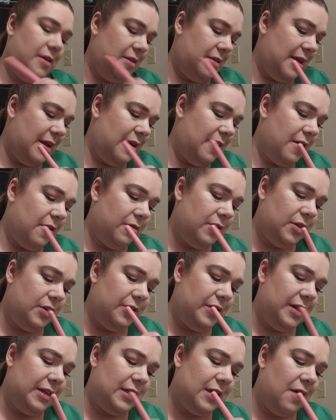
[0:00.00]
and they don't
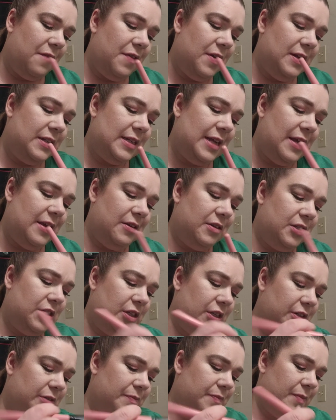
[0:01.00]
do it as often as they used
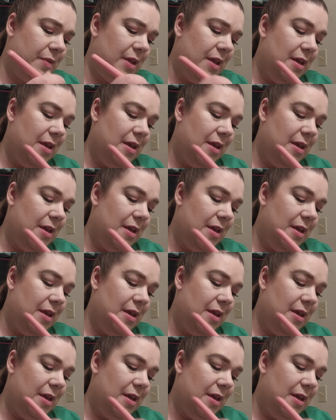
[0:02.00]
to.